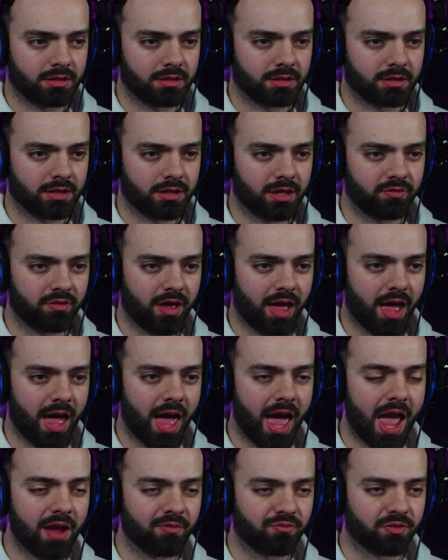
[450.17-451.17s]
Give it
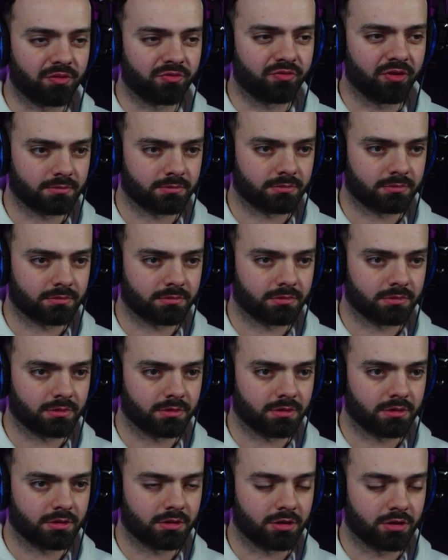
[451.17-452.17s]
everything.
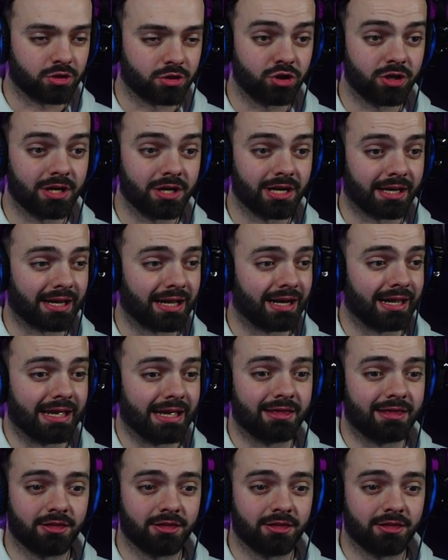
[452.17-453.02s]
You need to clear.